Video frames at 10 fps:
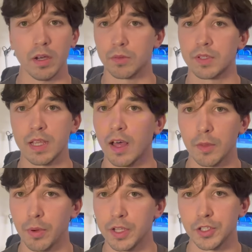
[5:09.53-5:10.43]
Start the
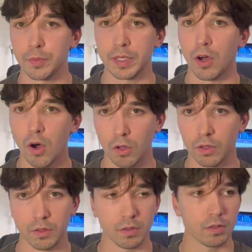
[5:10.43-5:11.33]
branch up in
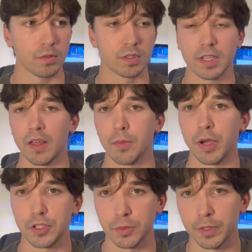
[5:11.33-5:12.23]
Auckland, start the
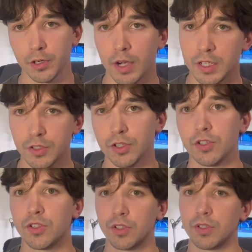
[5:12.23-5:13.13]
branch up in
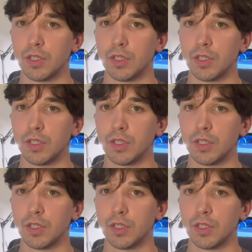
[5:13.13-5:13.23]
Christchurch.